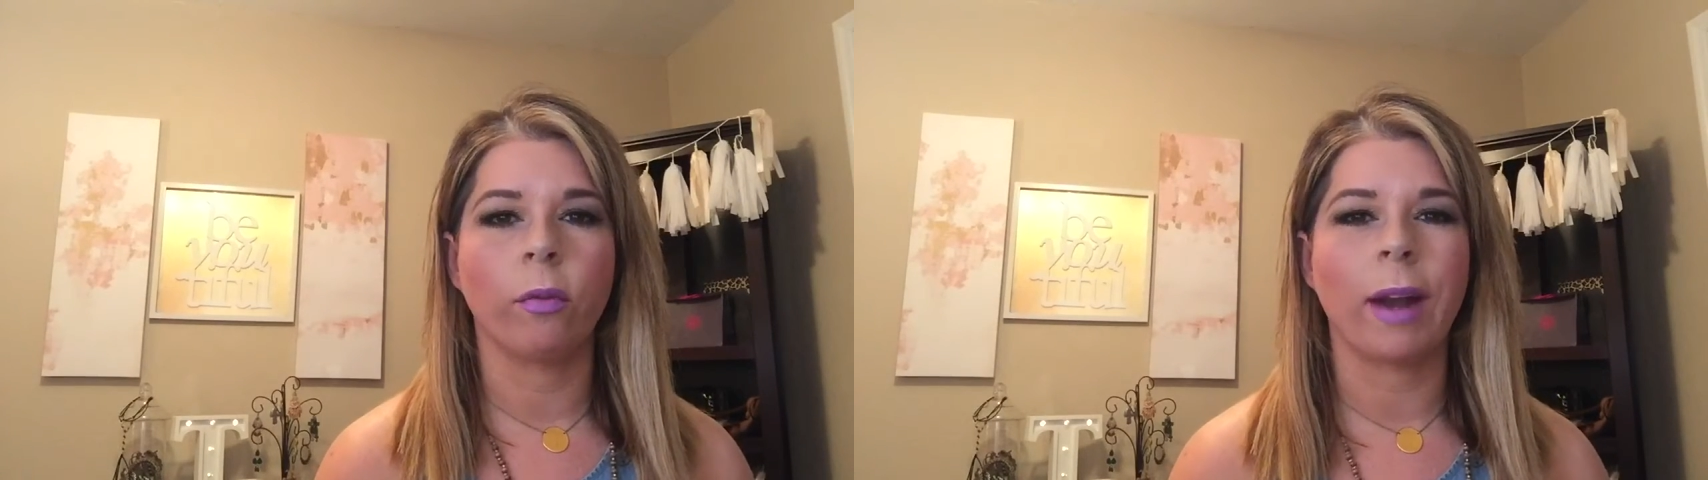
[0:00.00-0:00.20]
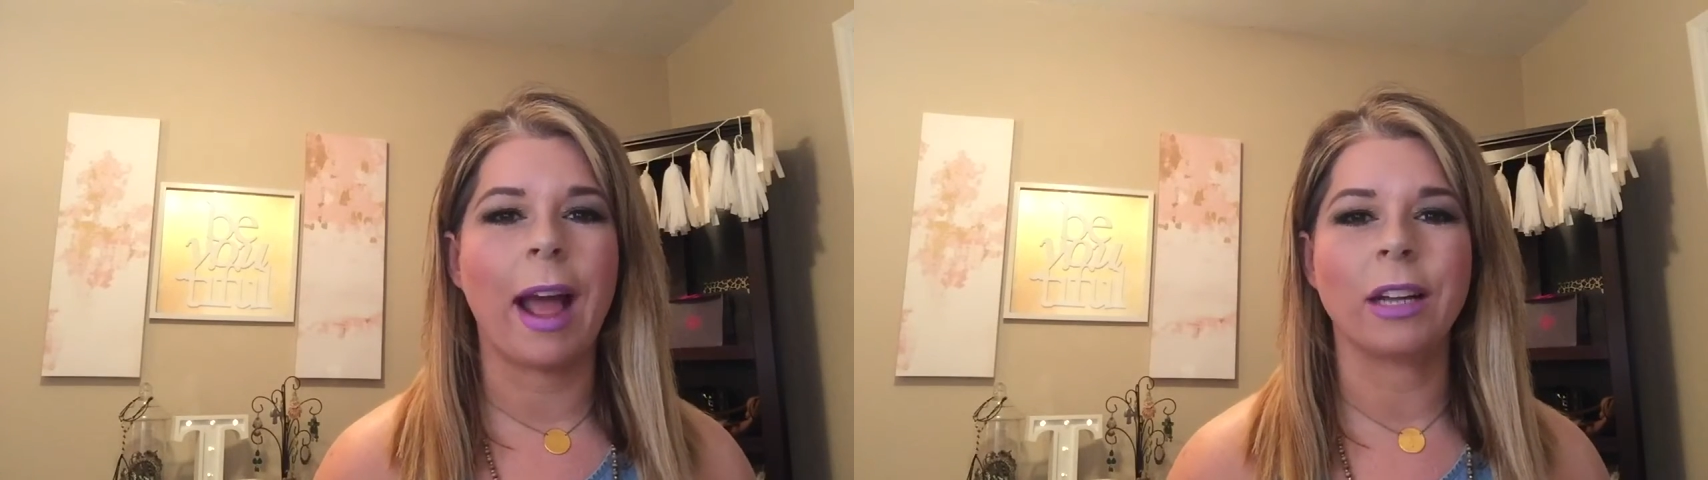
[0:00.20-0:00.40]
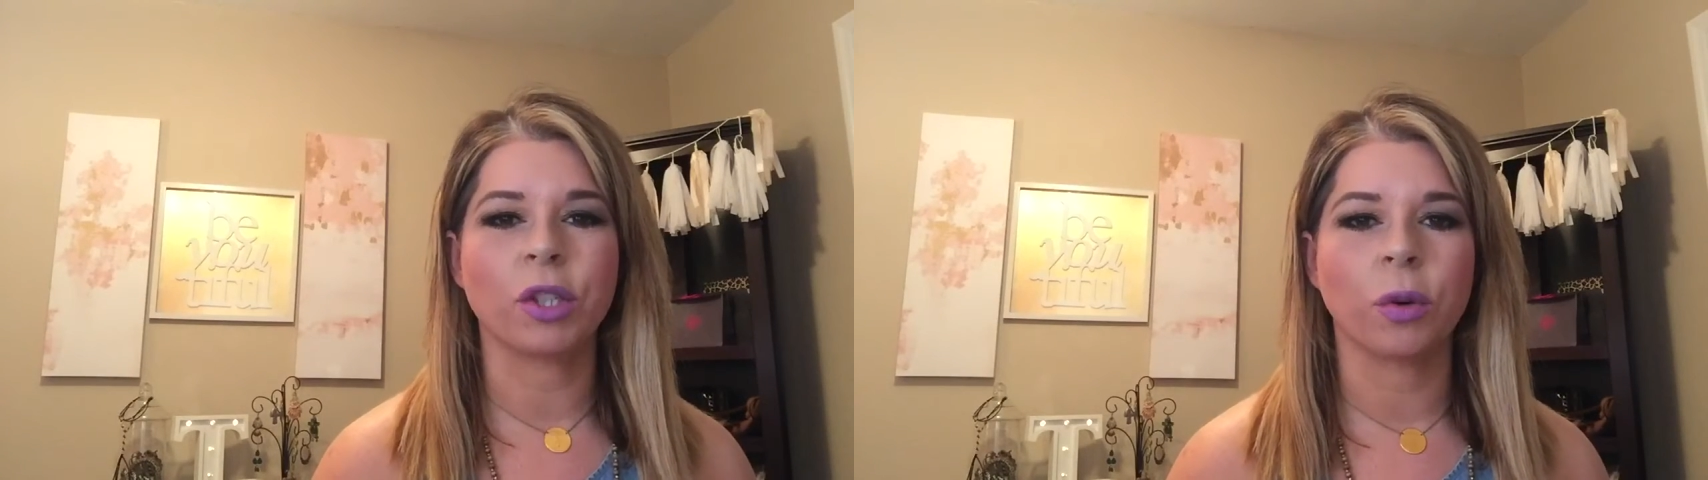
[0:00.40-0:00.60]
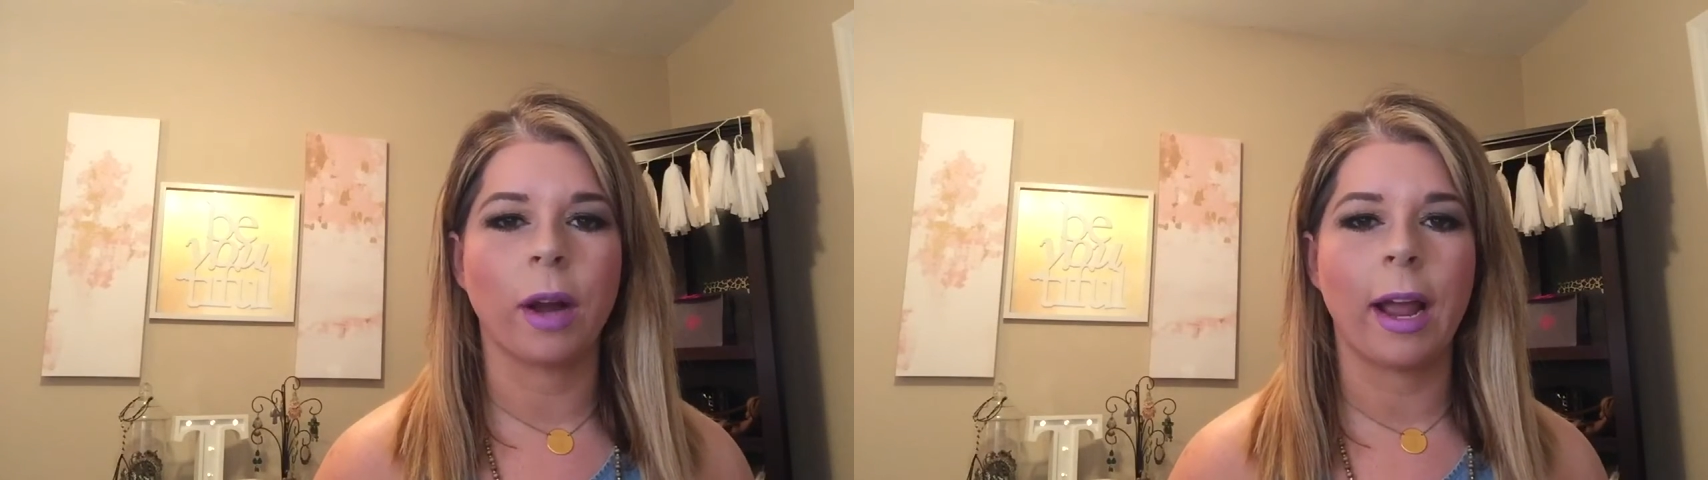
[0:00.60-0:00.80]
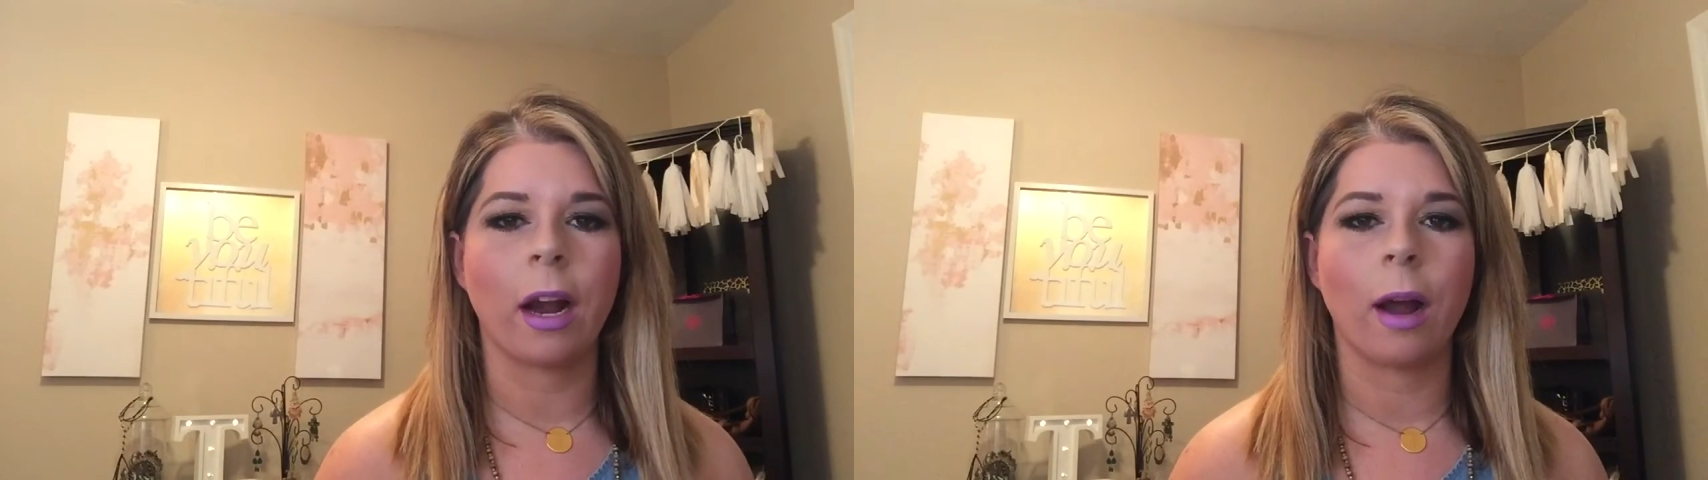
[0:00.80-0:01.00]
when I had short
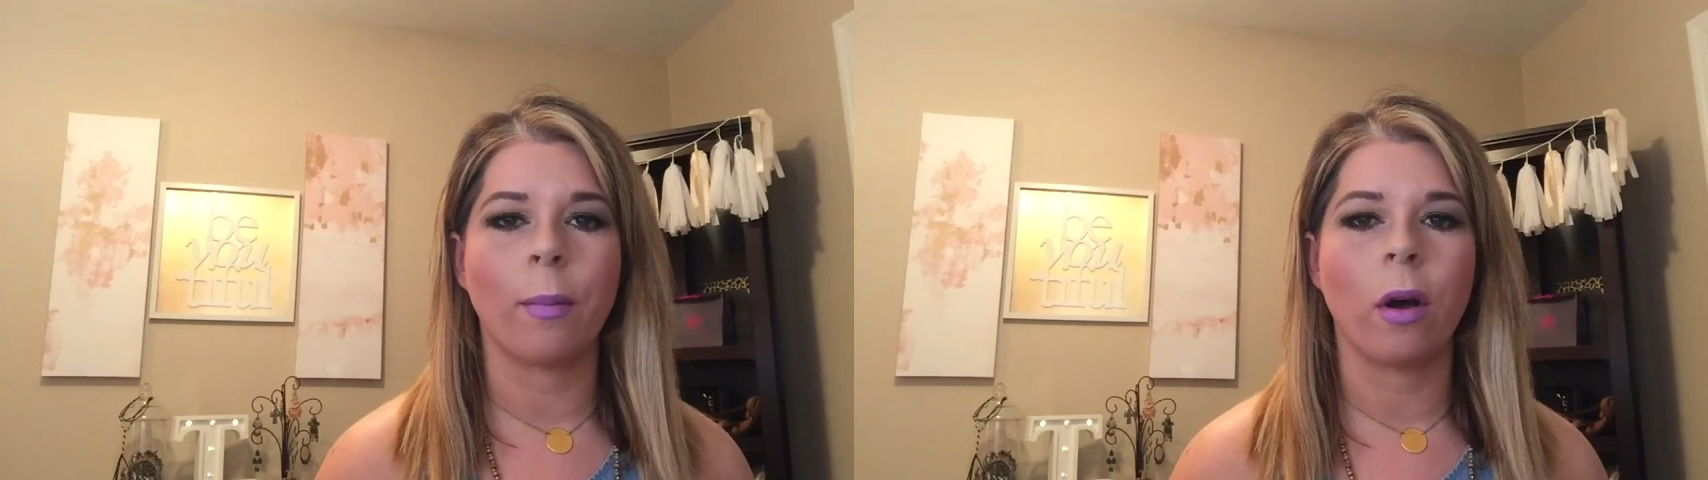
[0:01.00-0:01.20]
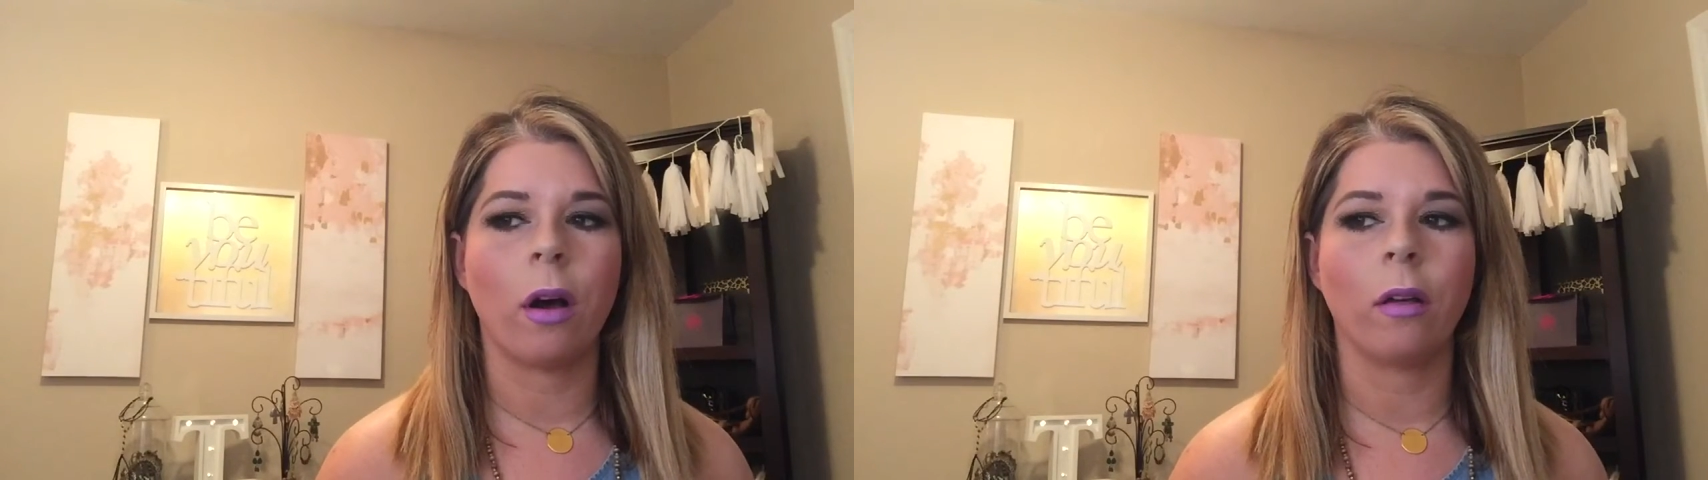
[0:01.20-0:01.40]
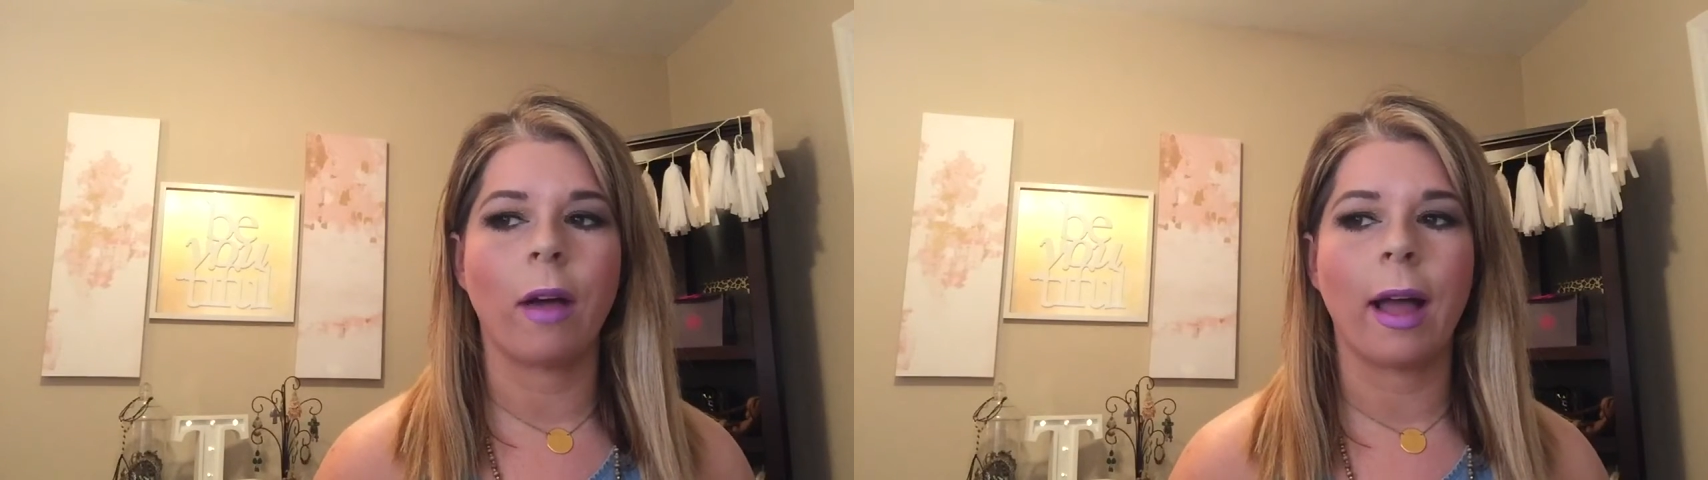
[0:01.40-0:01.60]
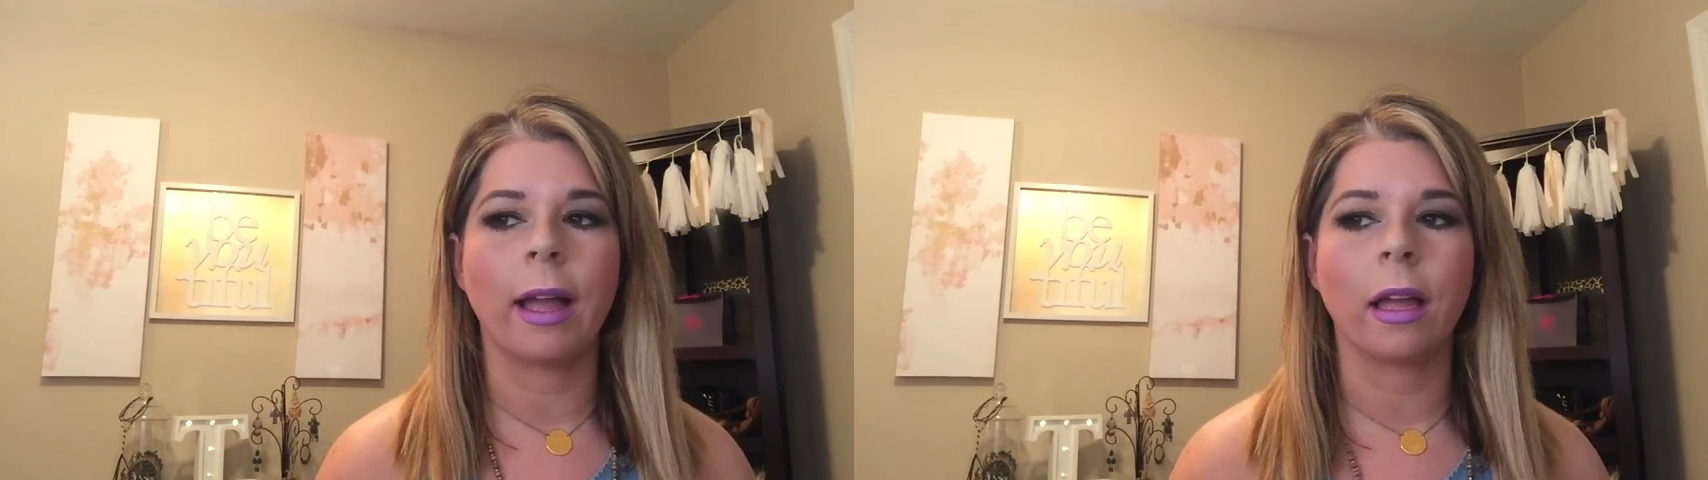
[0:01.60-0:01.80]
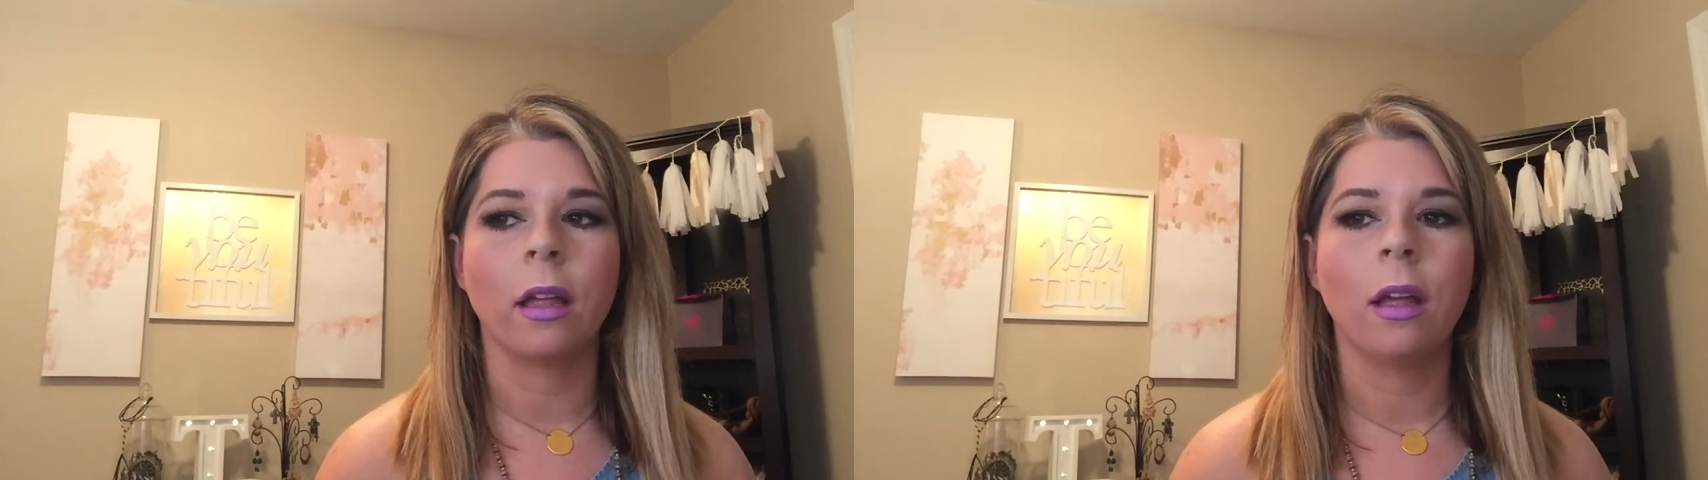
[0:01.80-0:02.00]
hair, I bought like